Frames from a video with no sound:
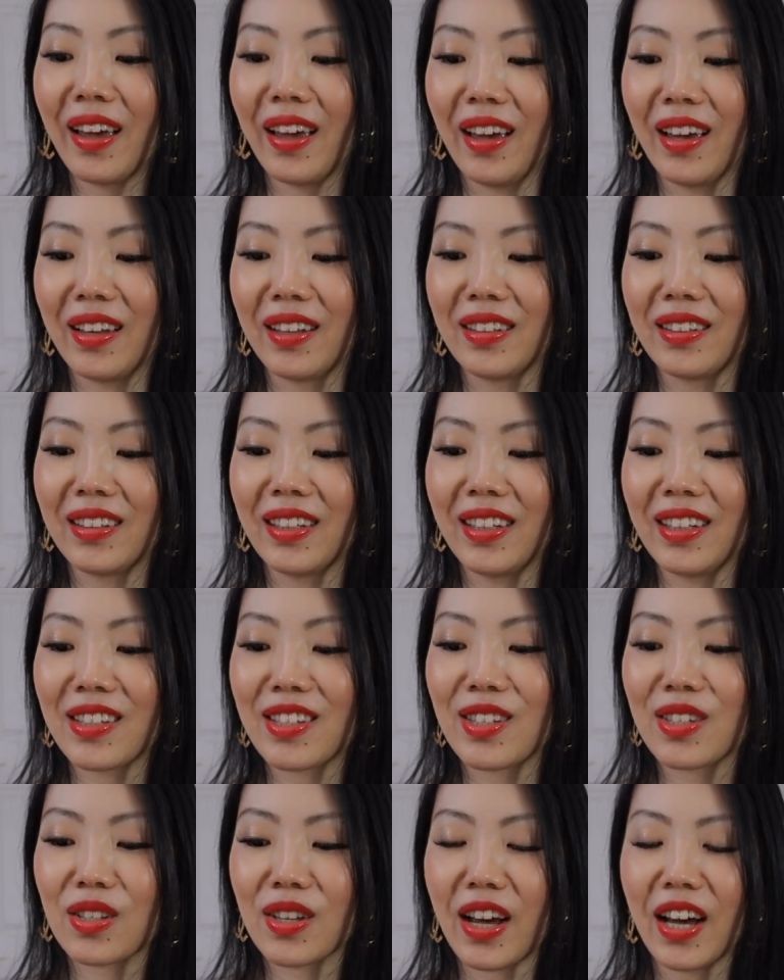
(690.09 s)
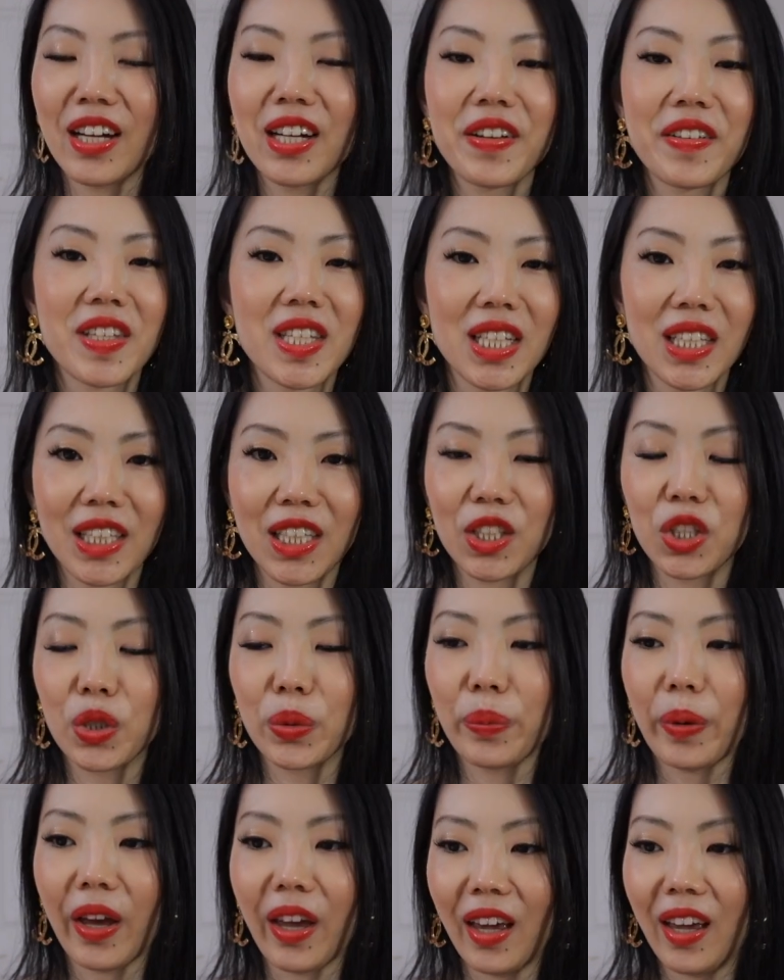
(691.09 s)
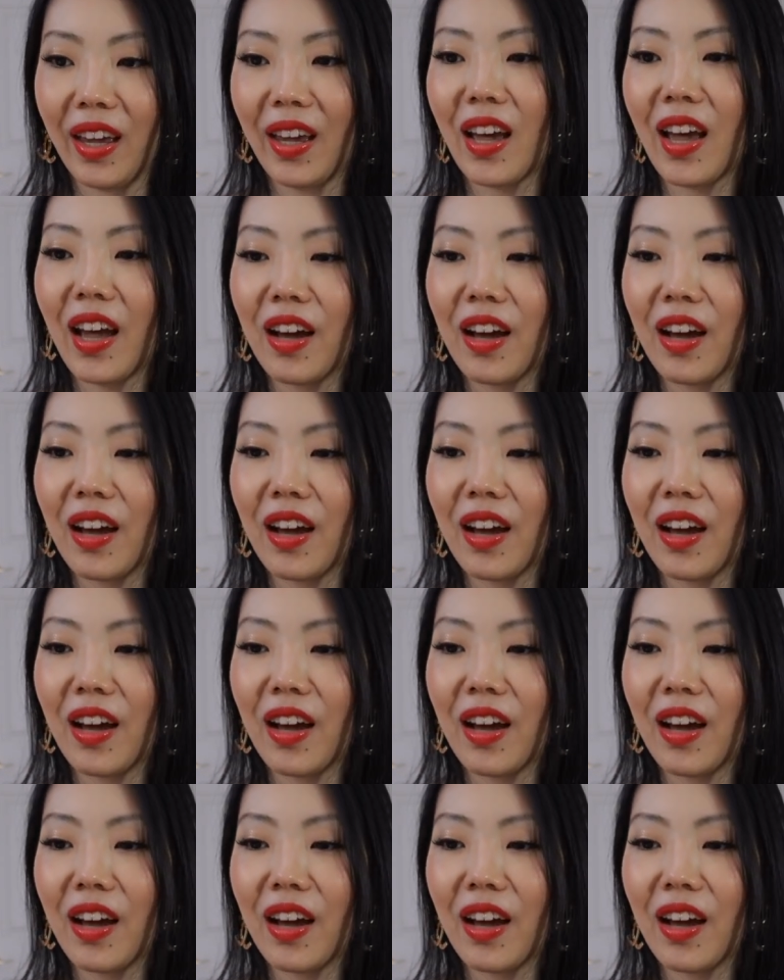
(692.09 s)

and it's kind of silly to pay